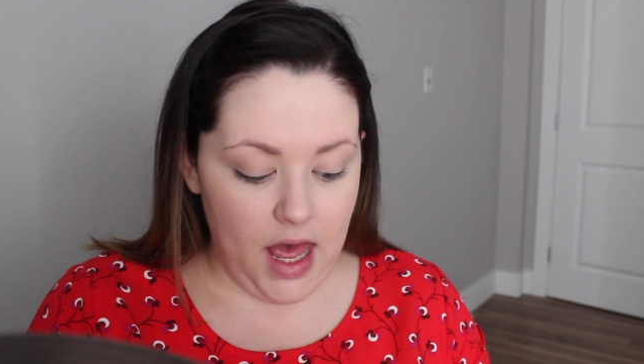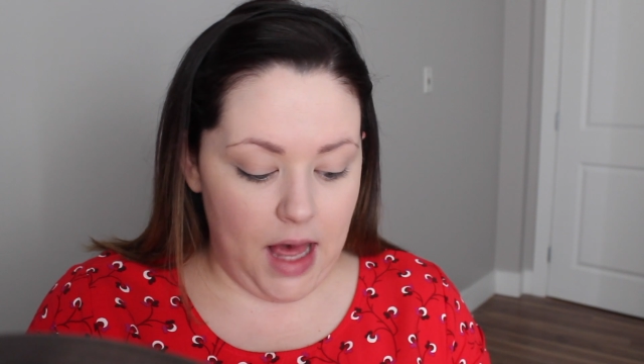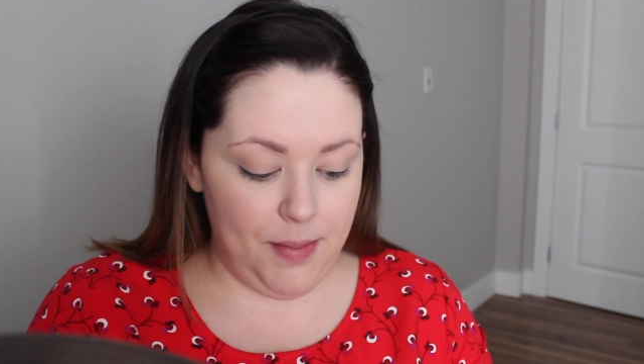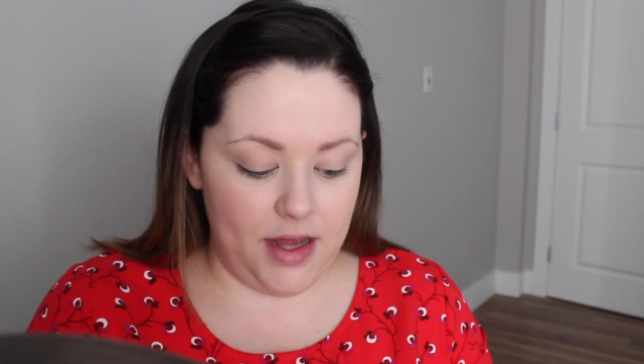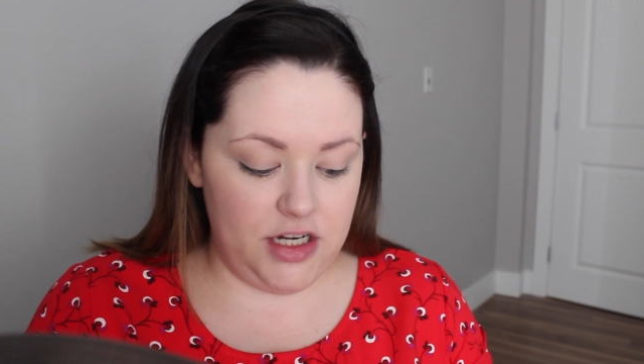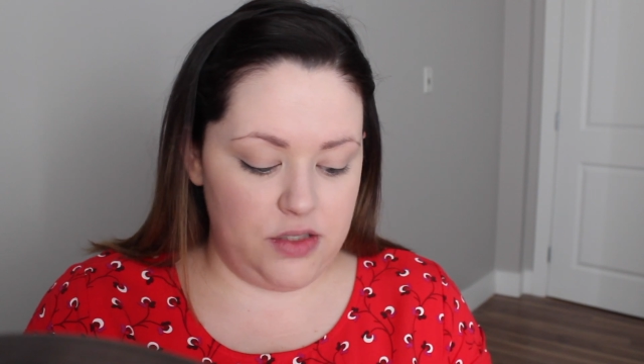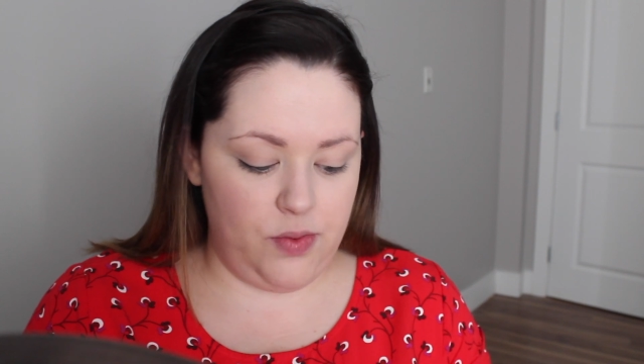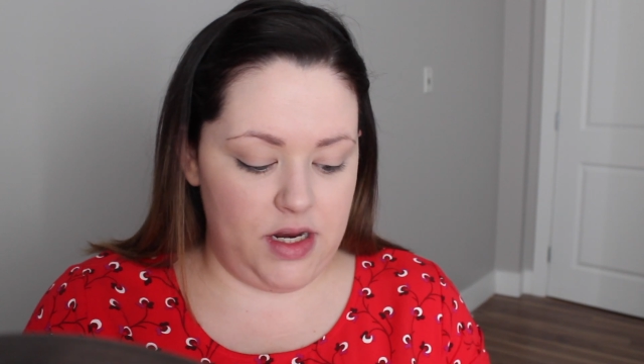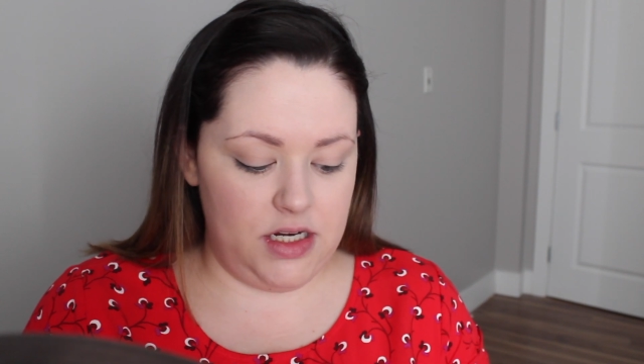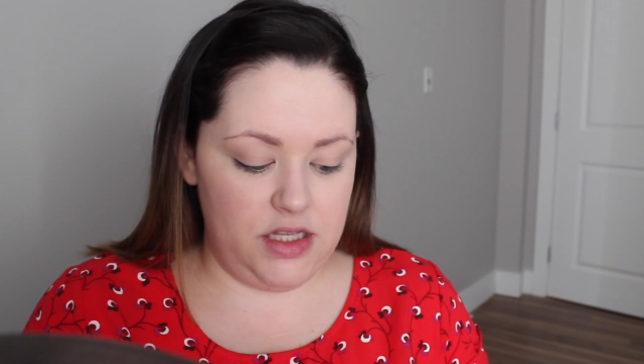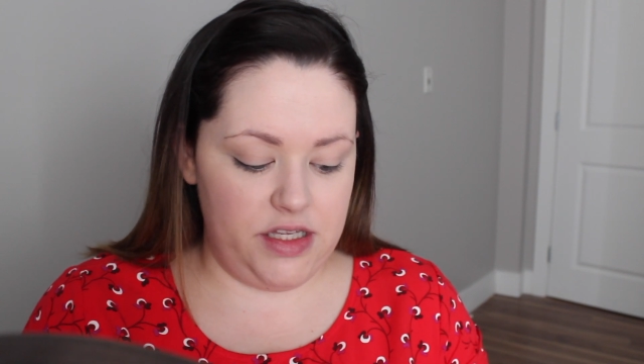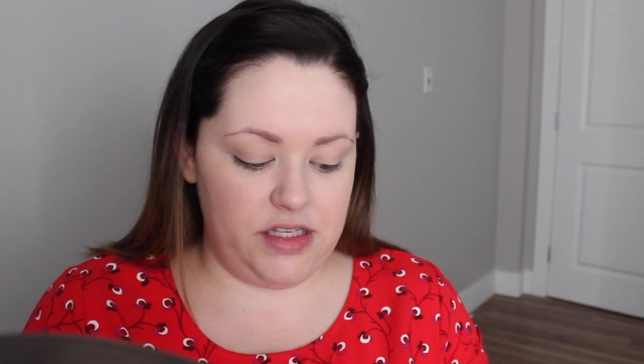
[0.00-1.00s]
I just went
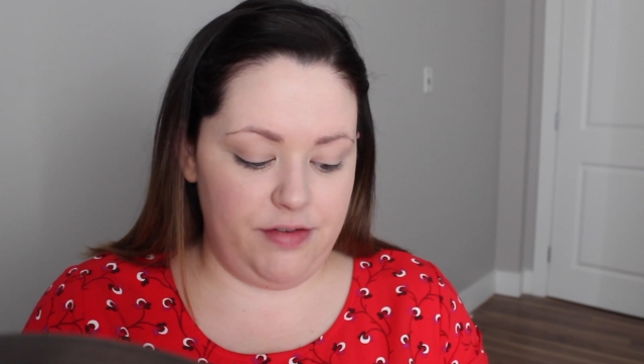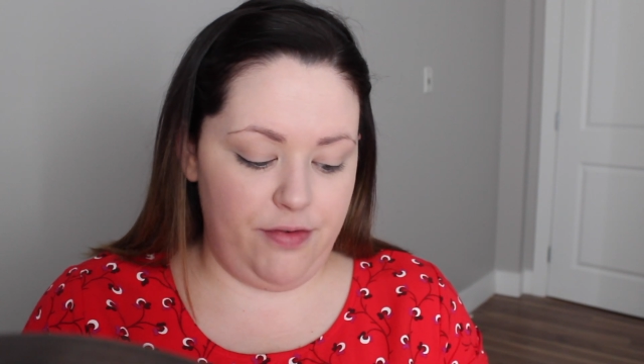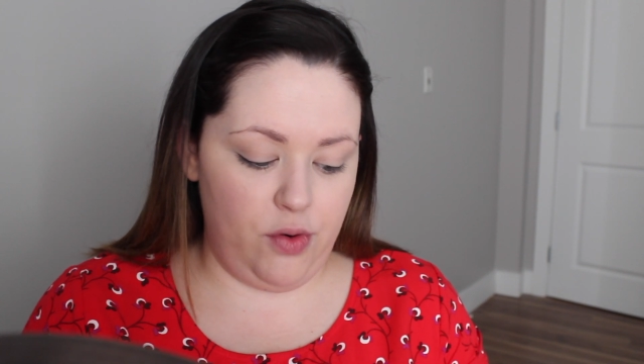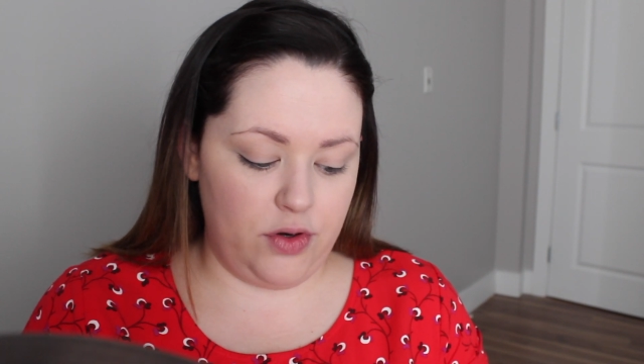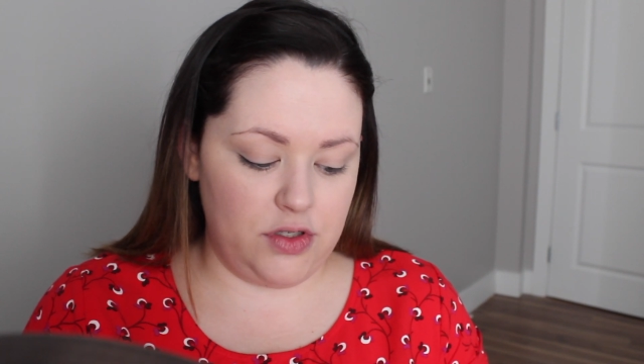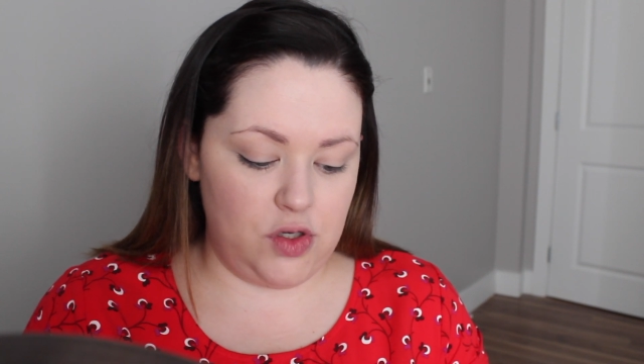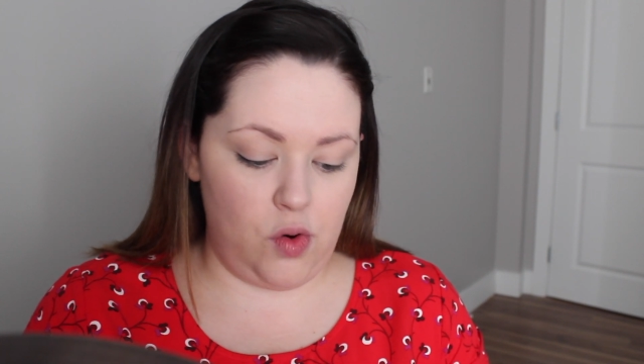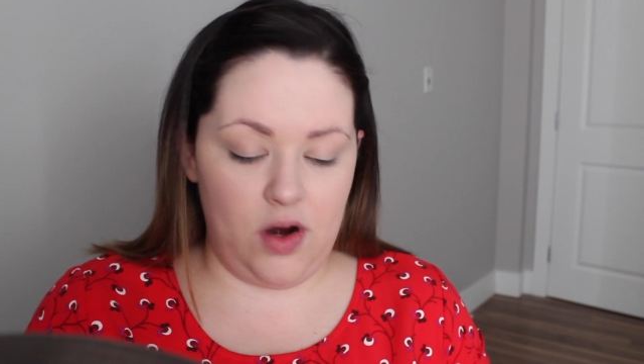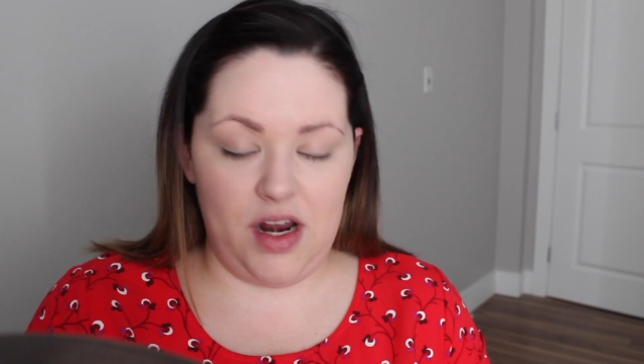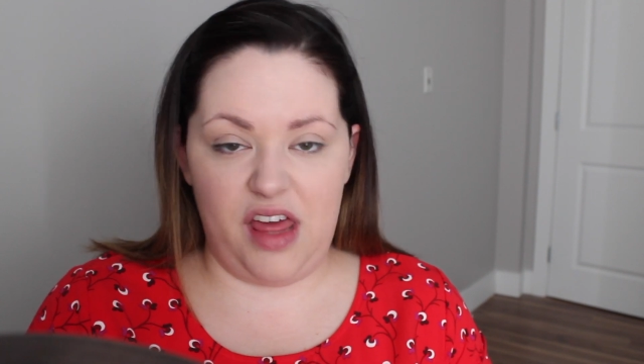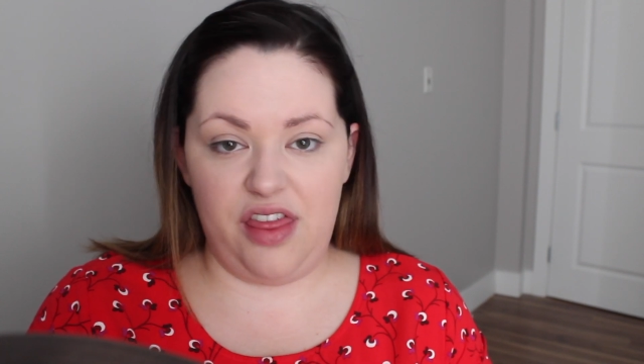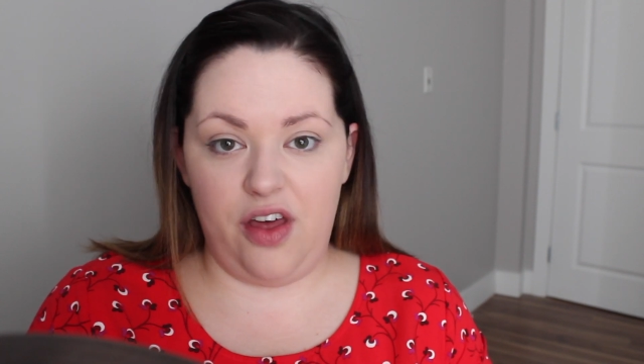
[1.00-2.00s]
into the Sephora store,
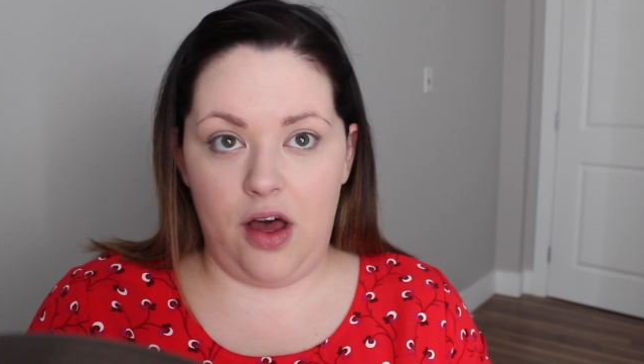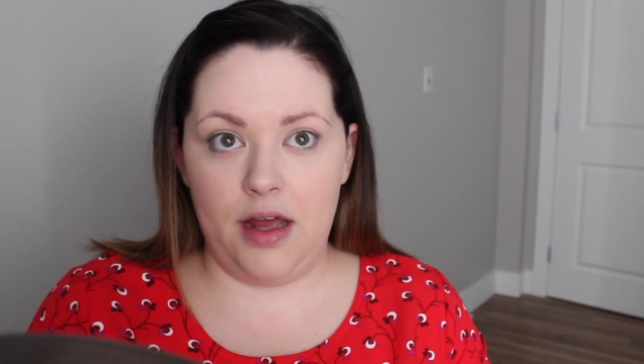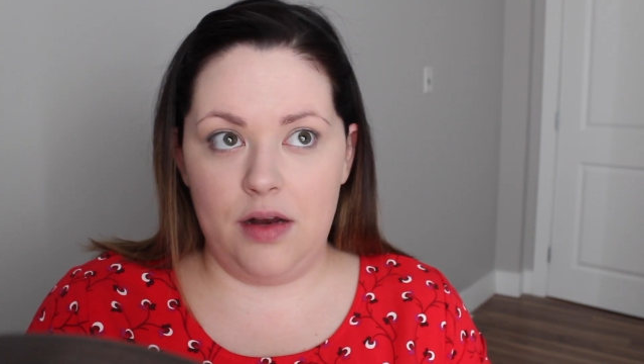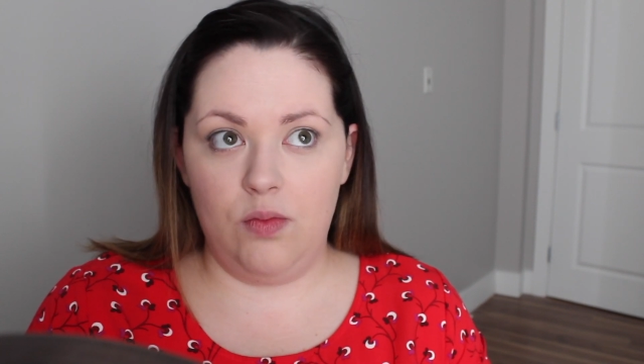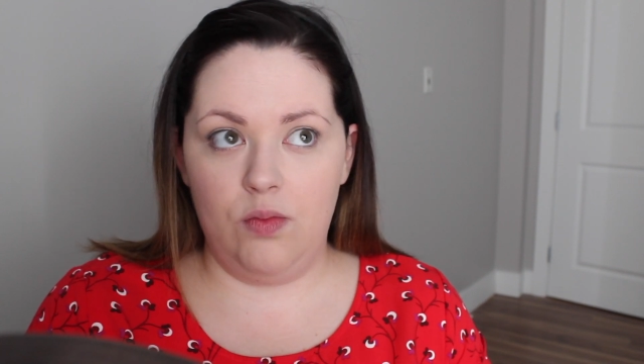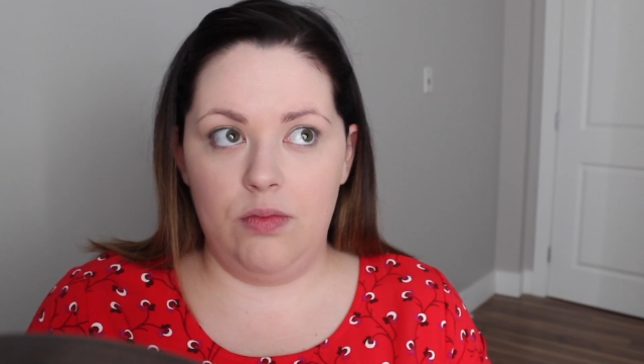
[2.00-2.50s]
and I thought,